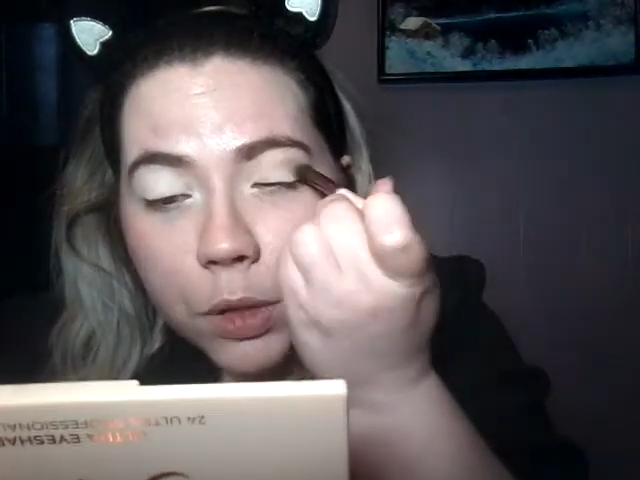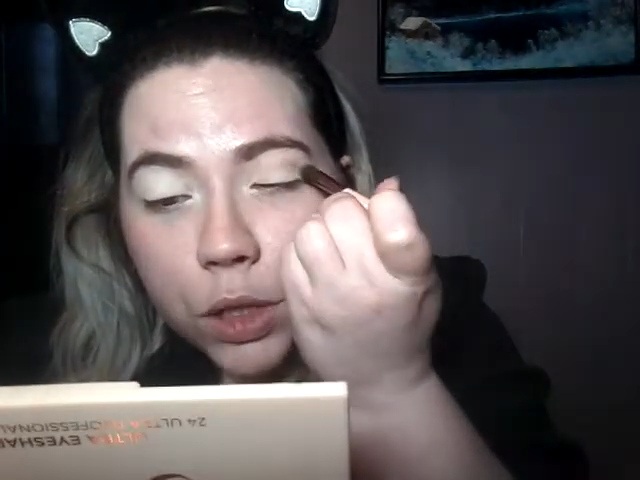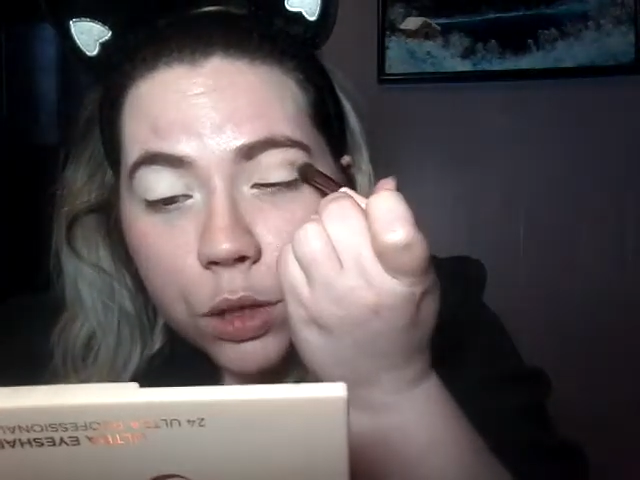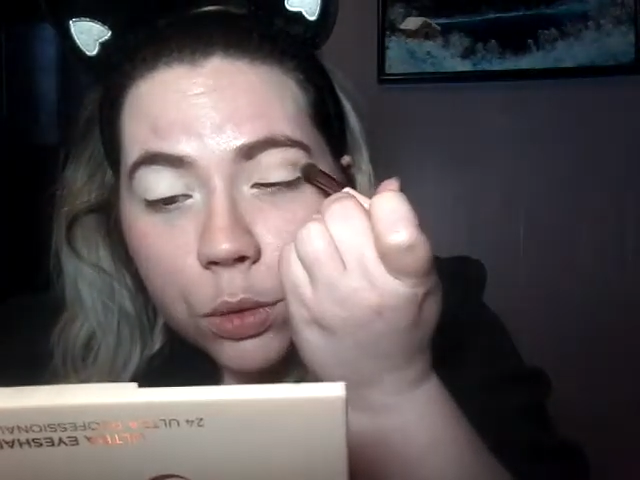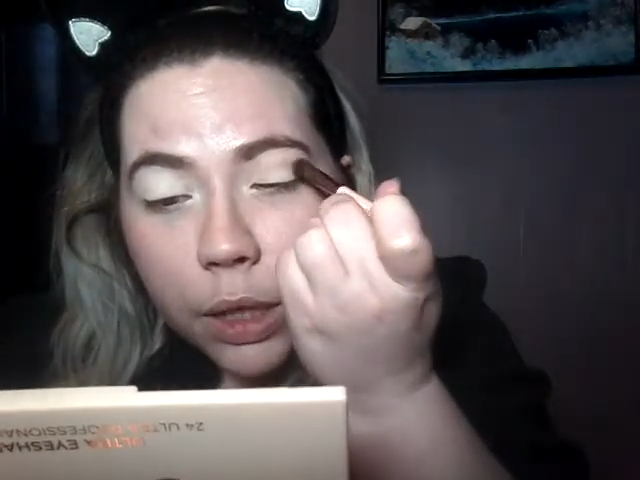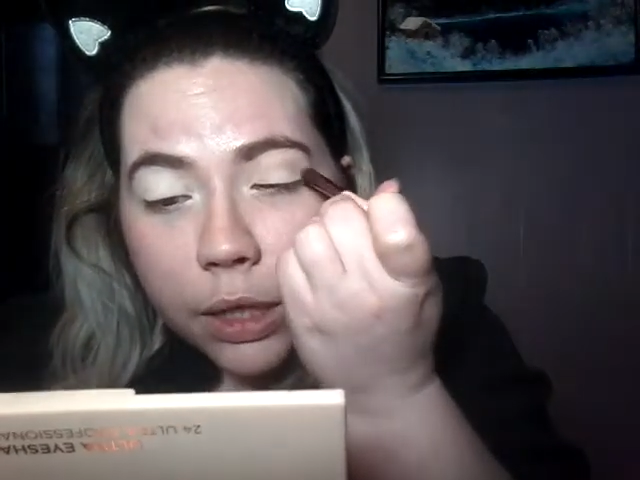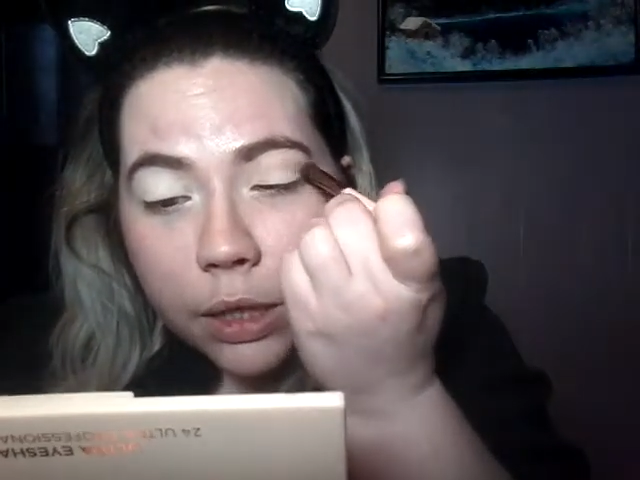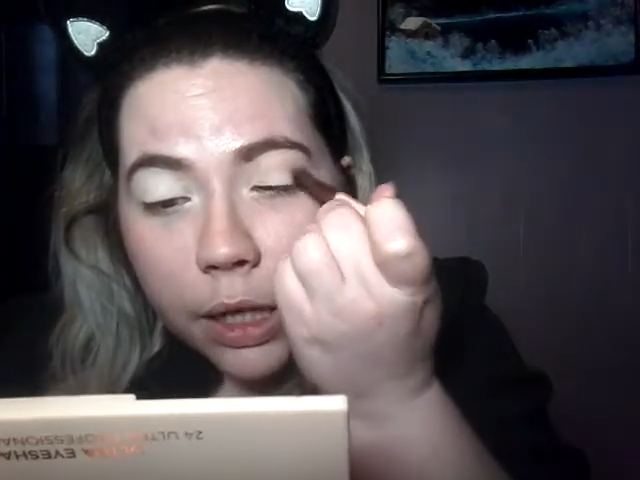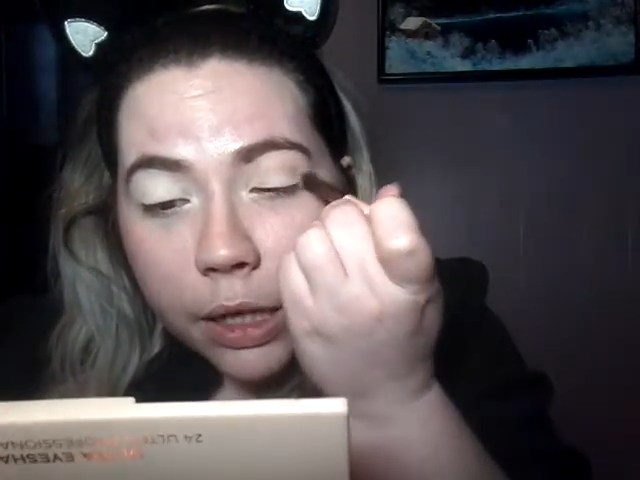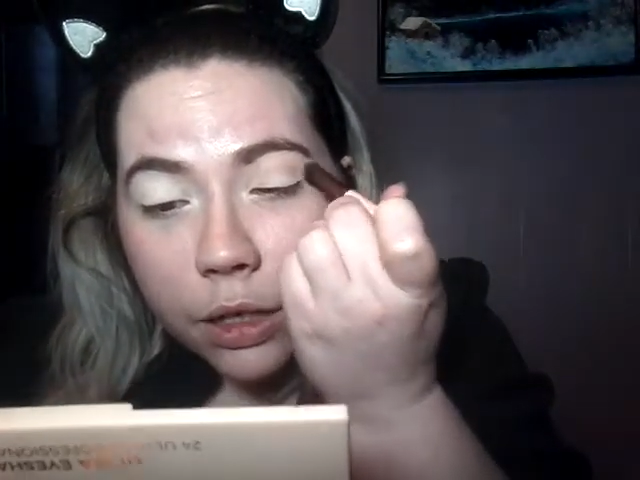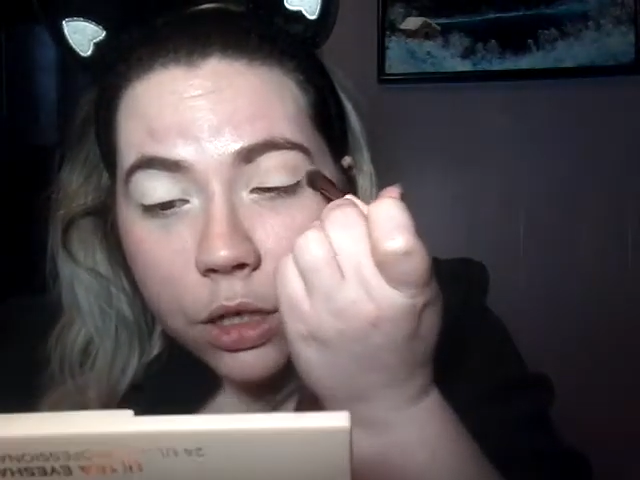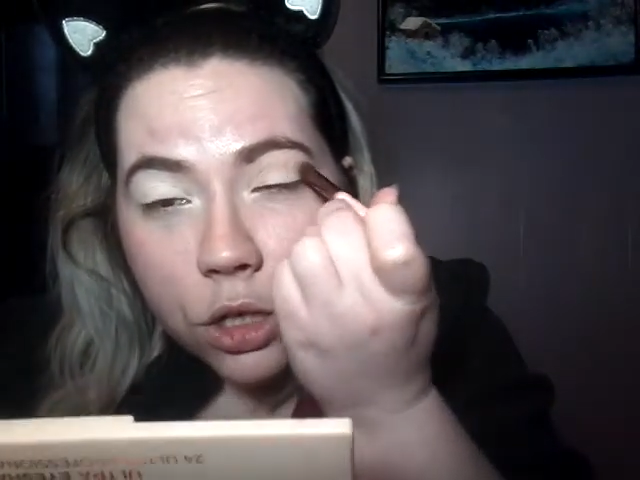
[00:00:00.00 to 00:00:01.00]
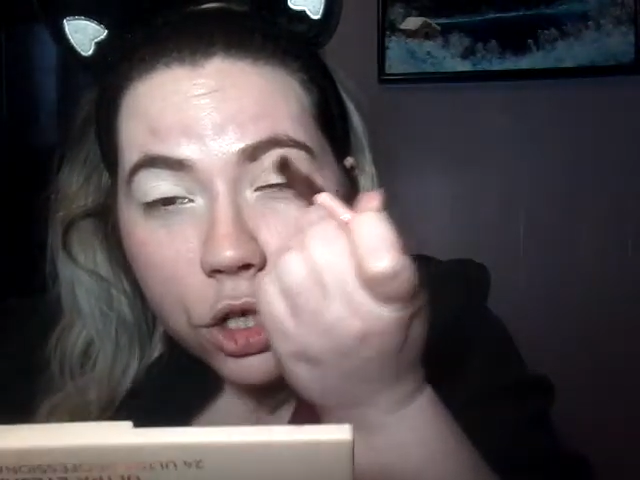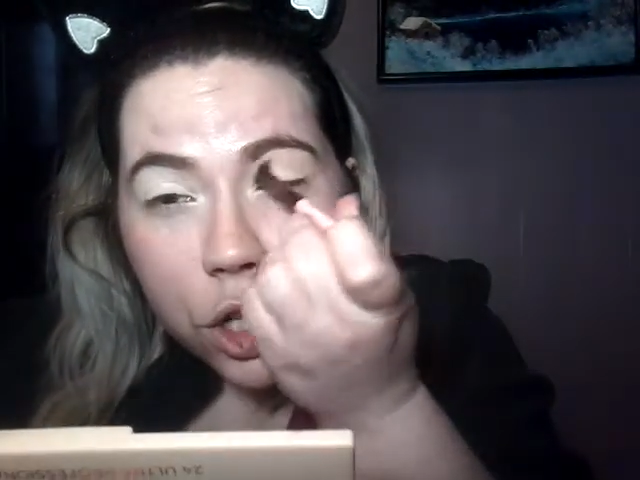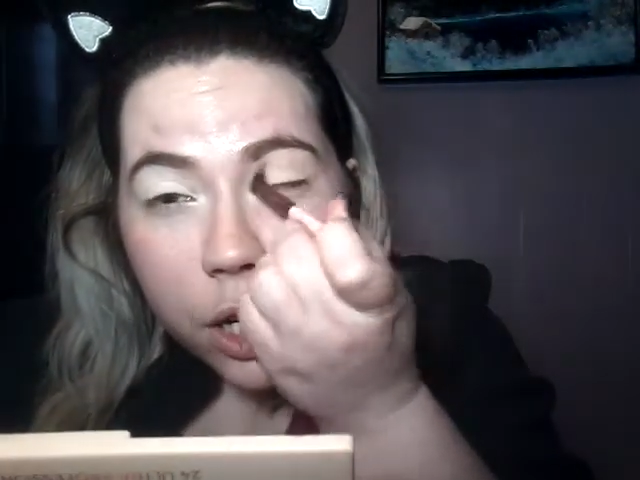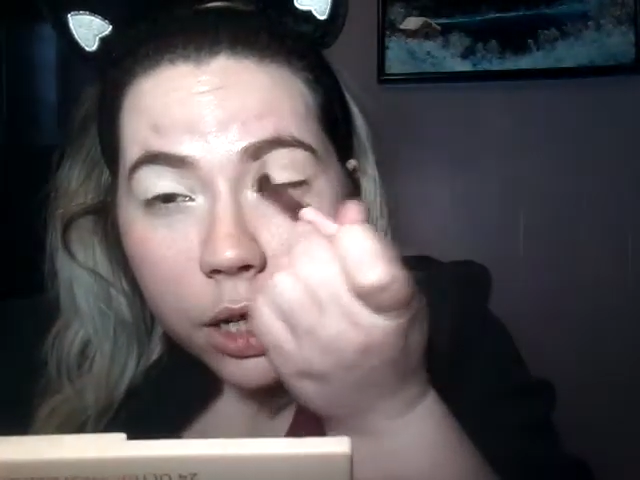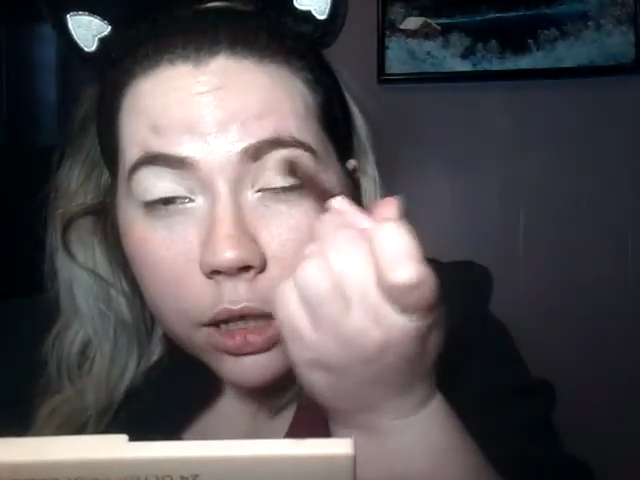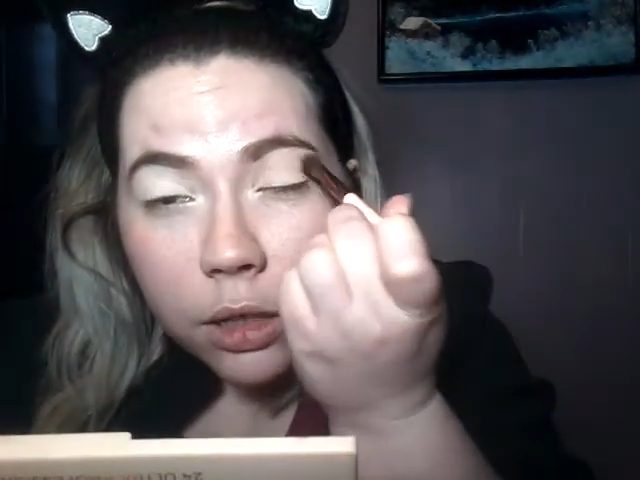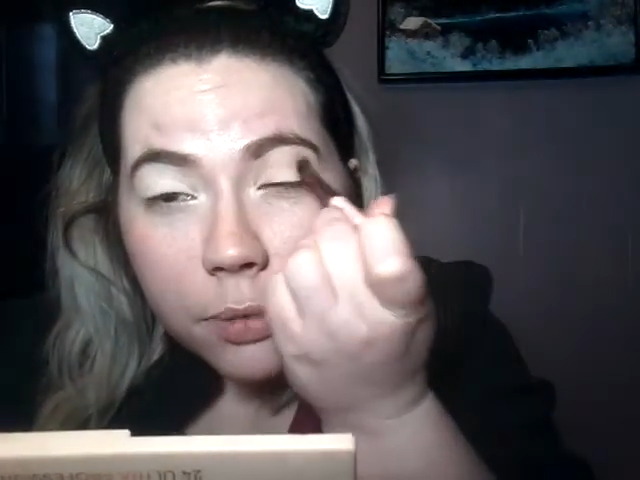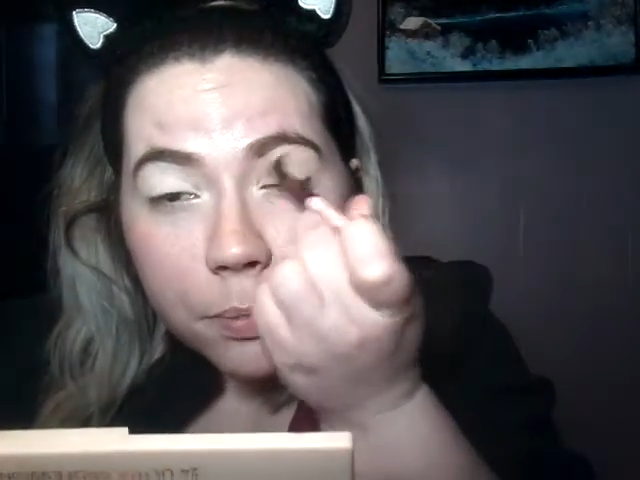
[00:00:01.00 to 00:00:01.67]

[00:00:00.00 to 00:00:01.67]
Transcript: to a nice shade.